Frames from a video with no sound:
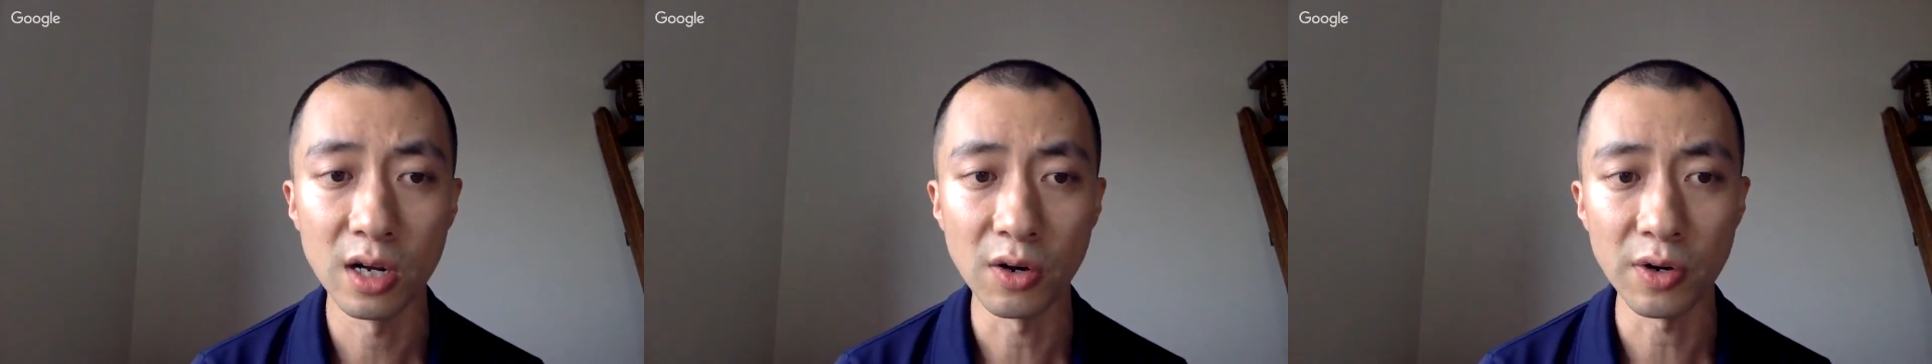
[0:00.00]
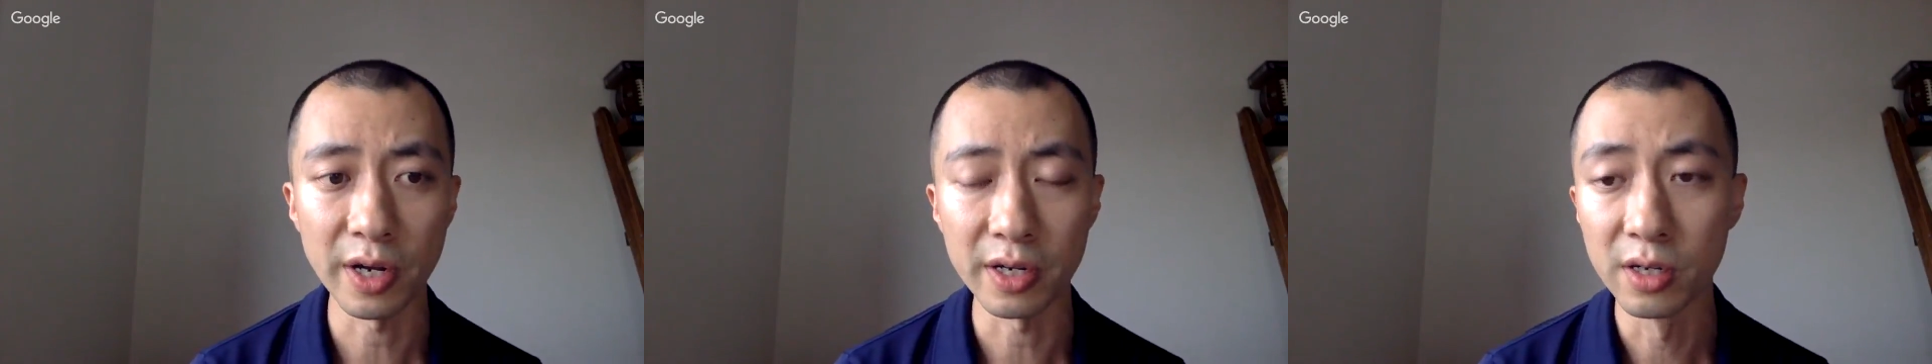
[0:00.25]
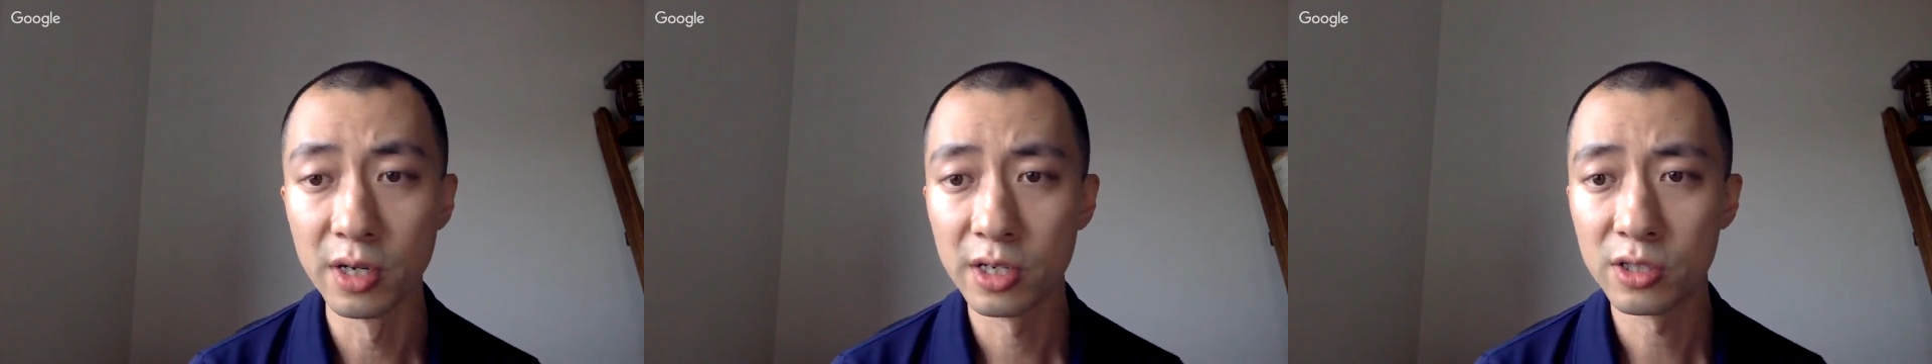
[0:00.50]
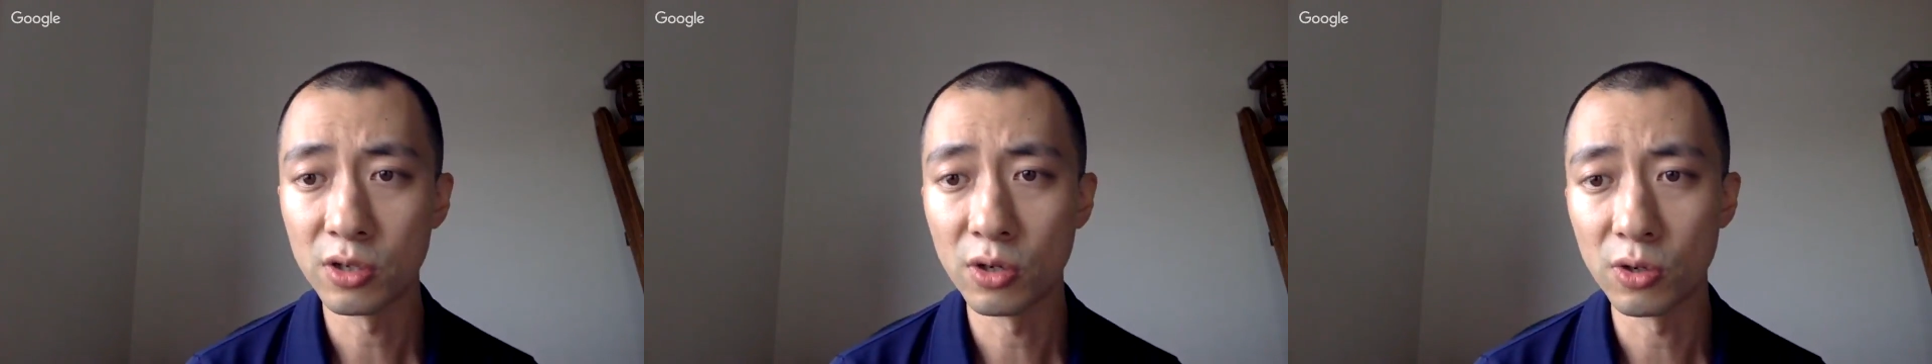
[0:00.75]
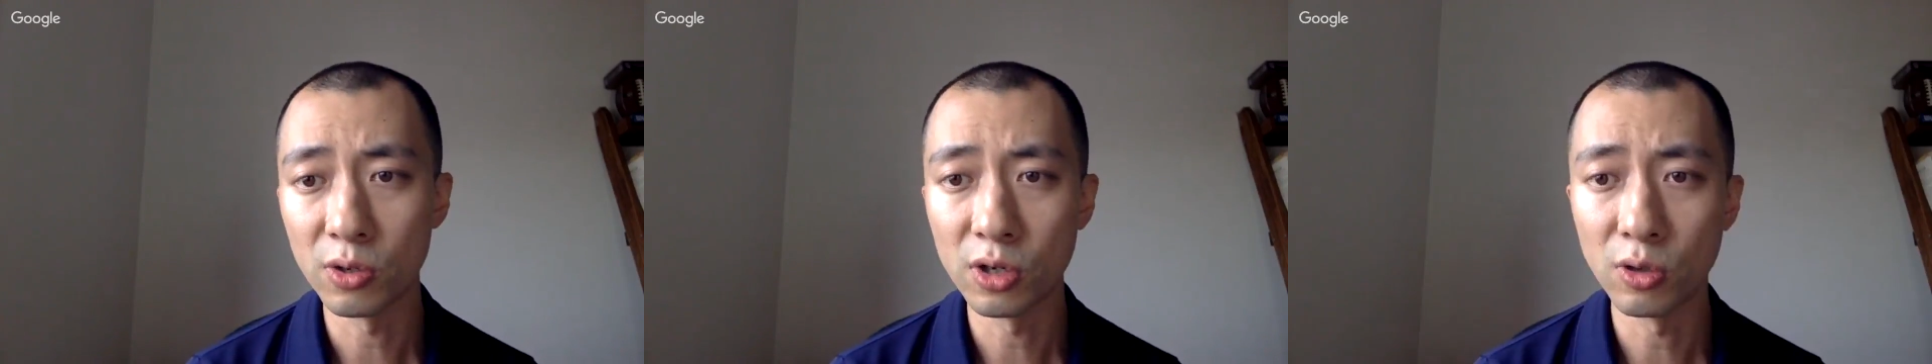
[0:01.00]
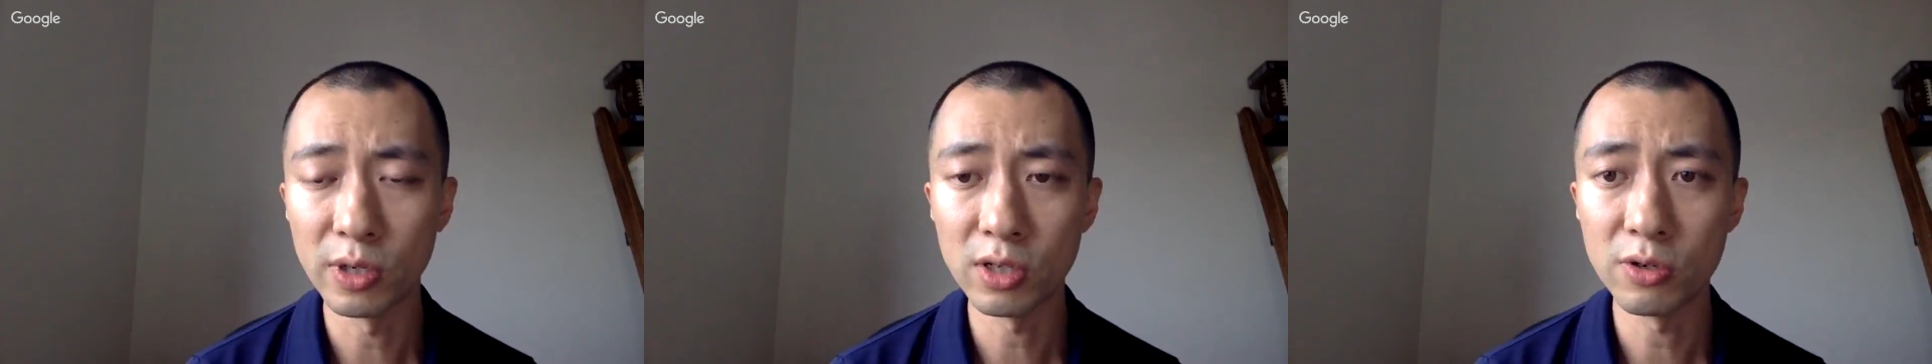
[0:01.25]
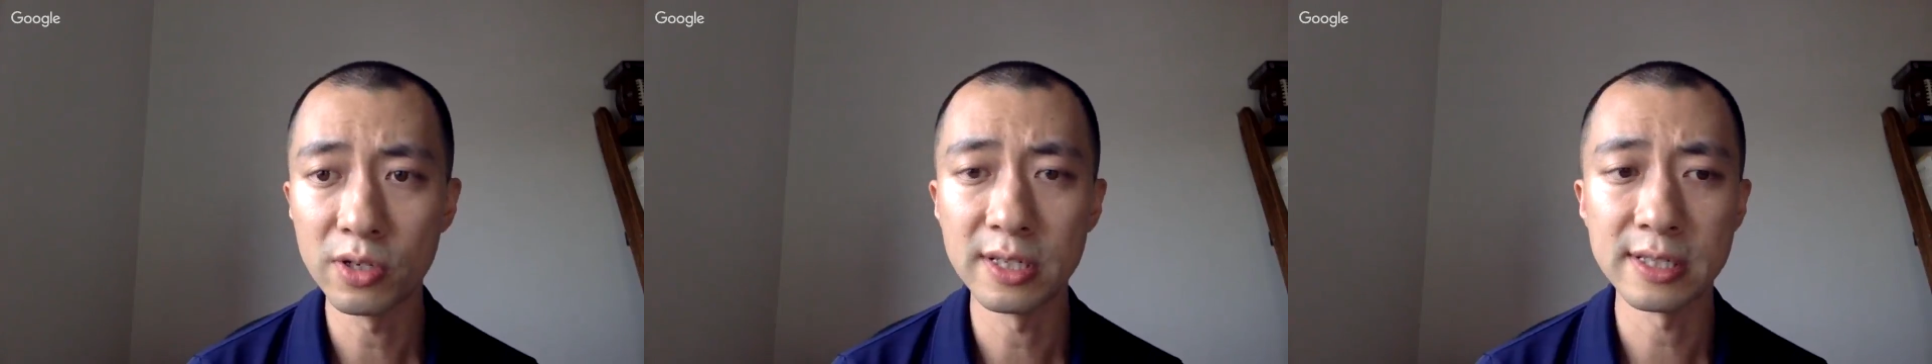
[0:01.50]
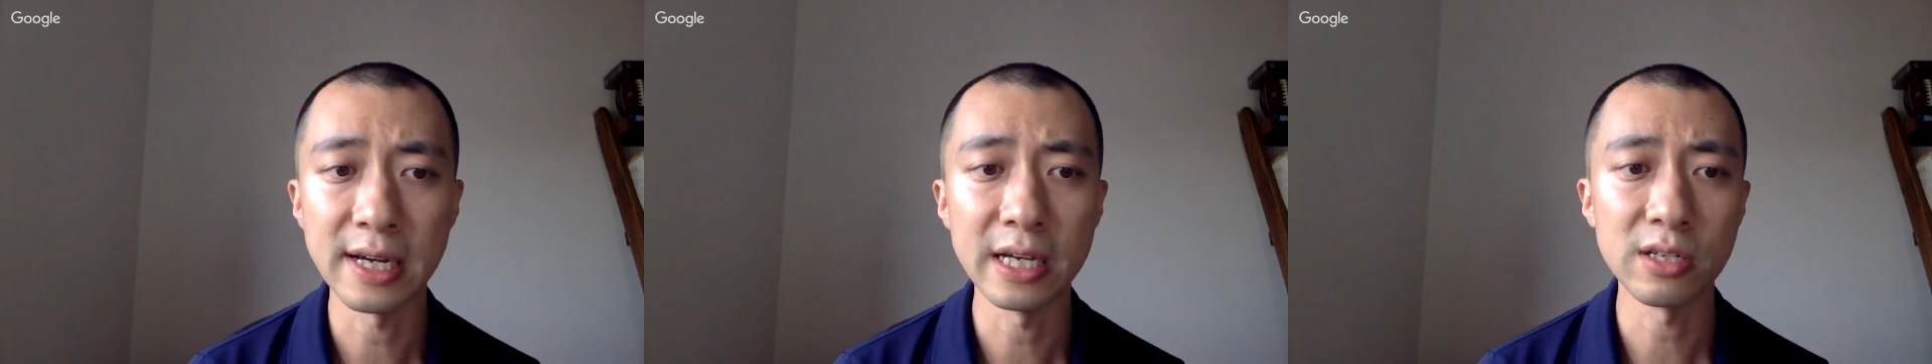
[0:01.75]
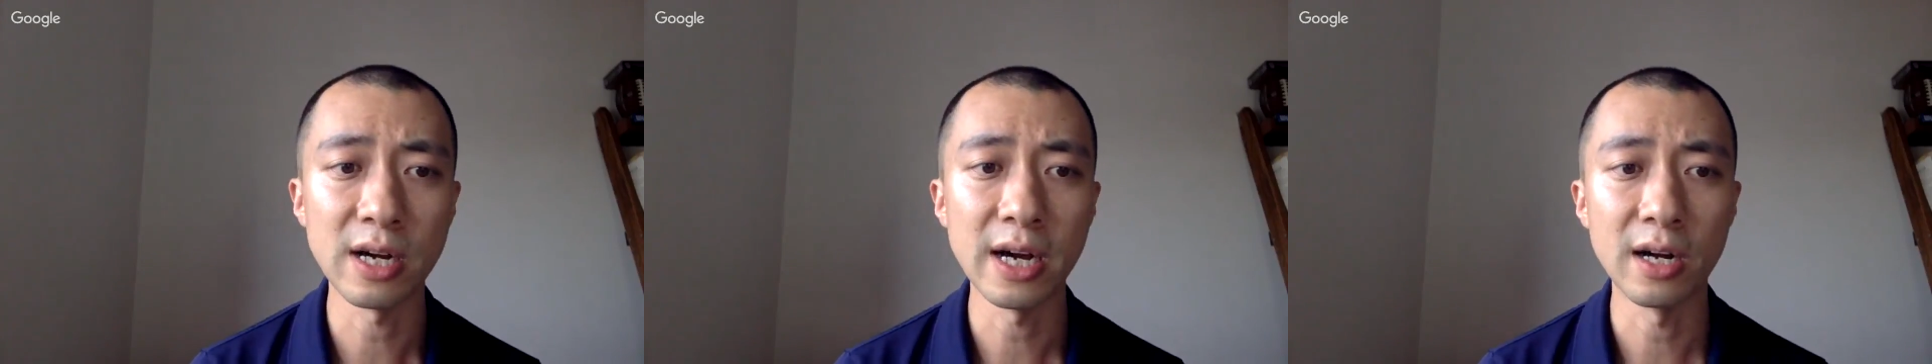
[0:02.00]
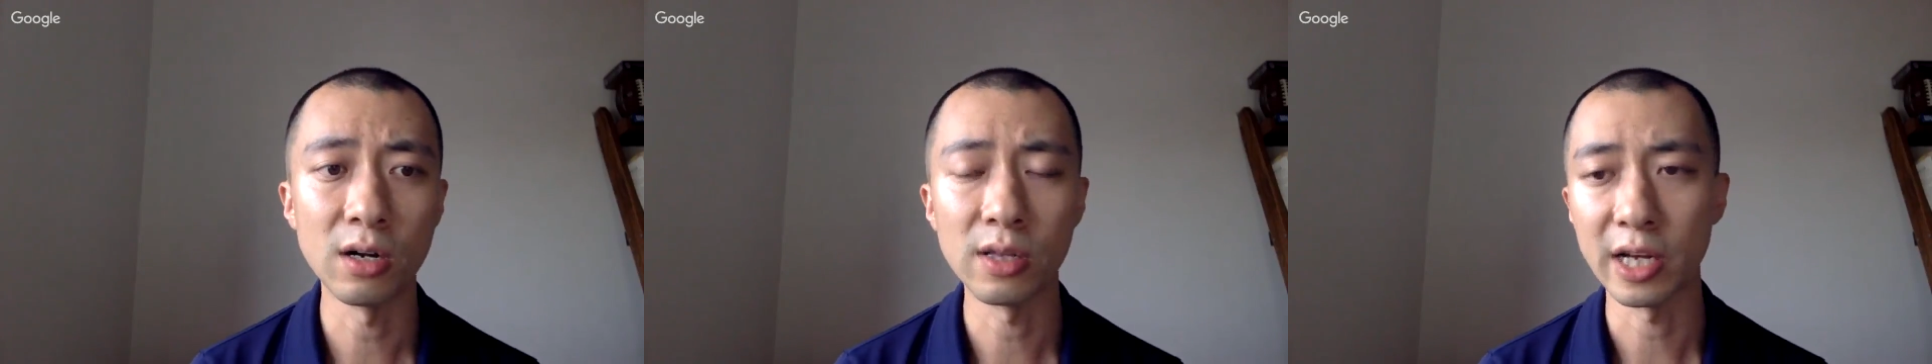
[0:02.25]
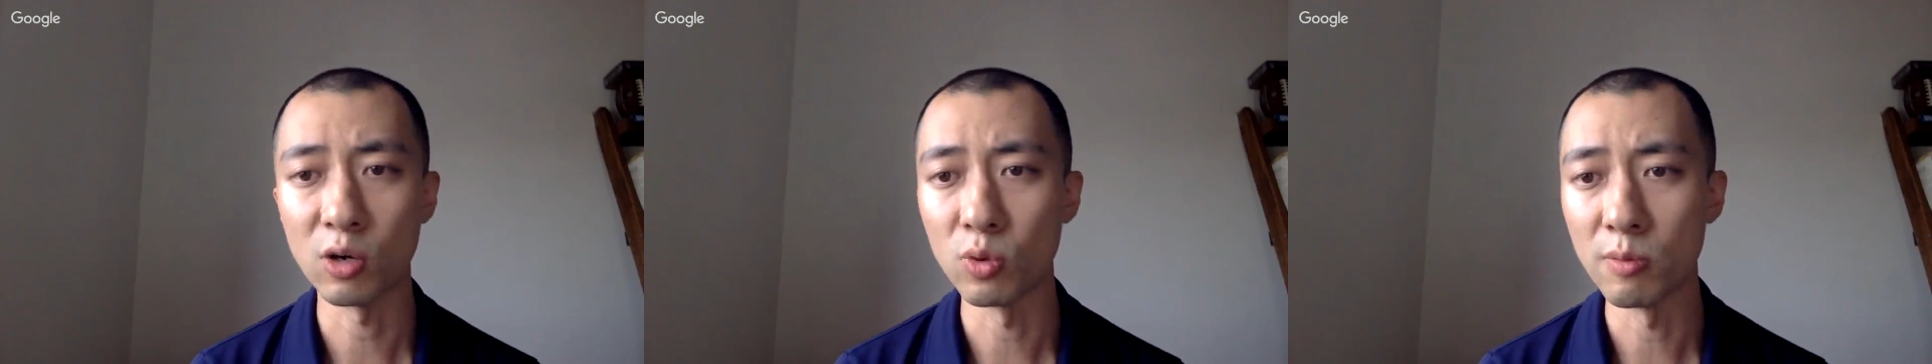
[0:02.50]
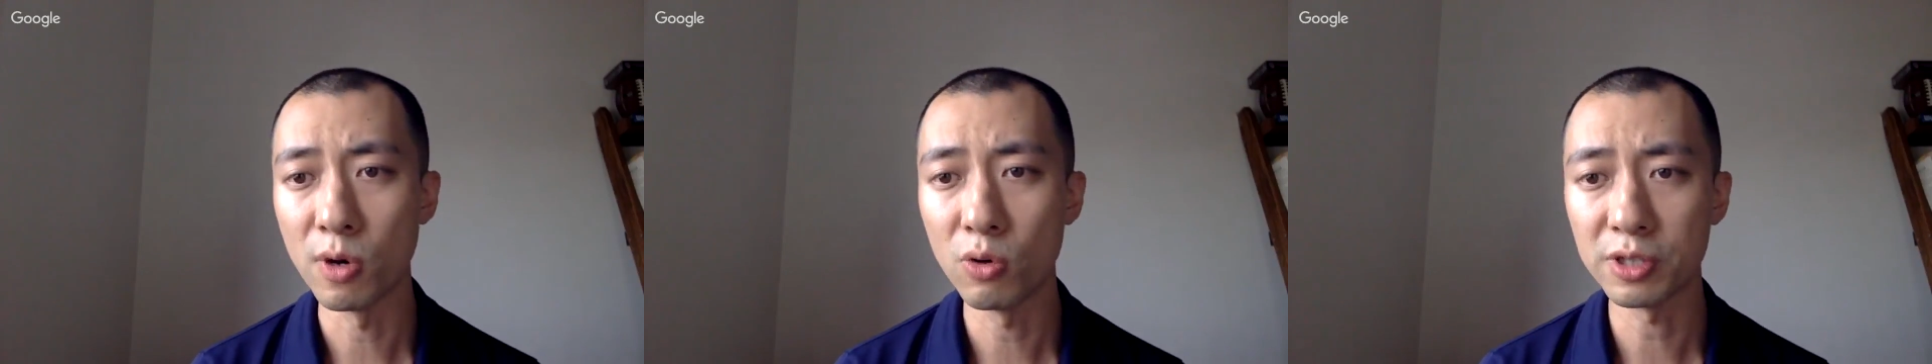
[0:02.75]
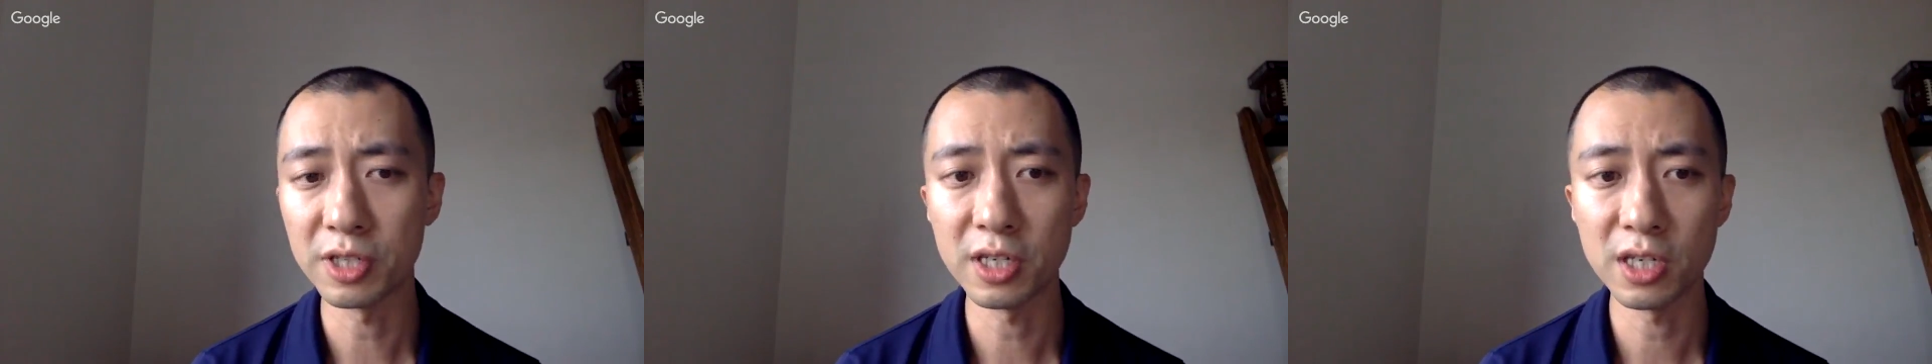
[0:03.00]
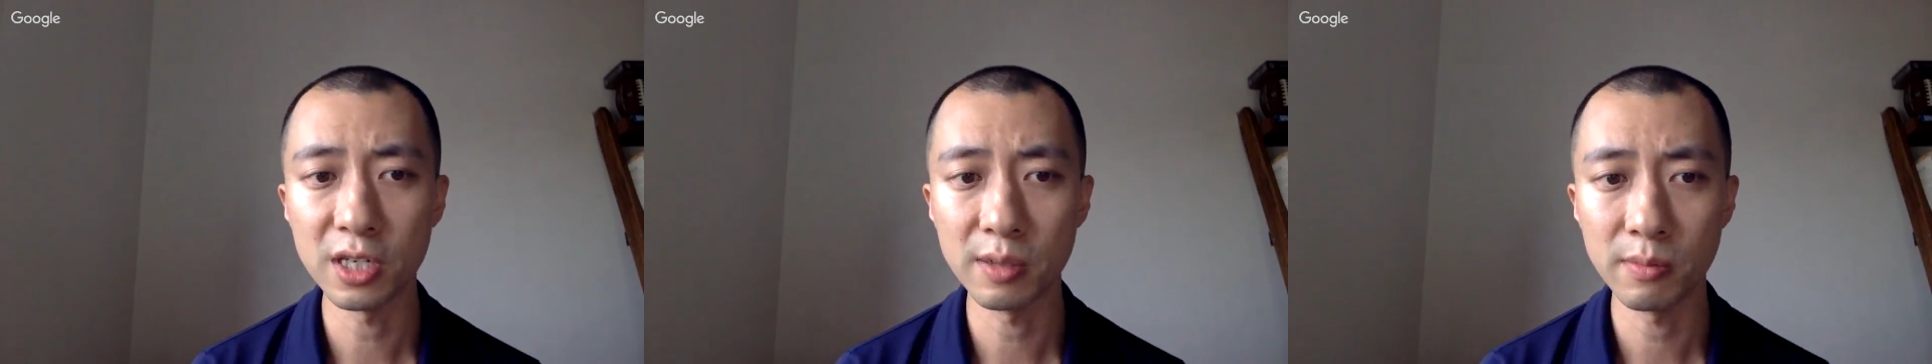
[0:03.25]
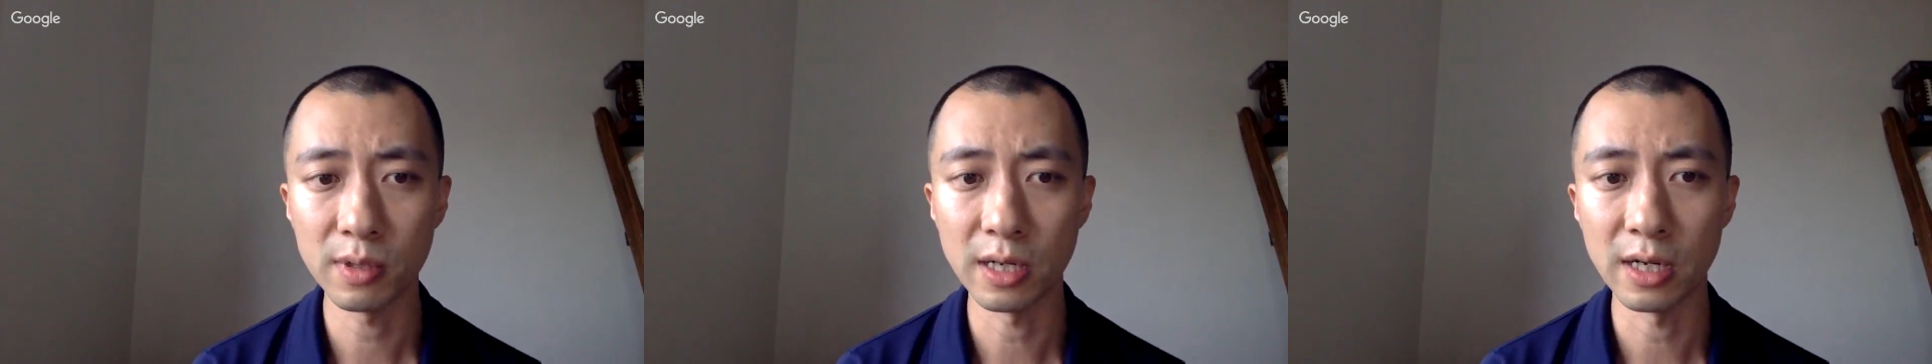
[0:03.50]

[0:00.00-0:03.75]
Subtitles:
Okay, so whether you decide to hire like a remote team,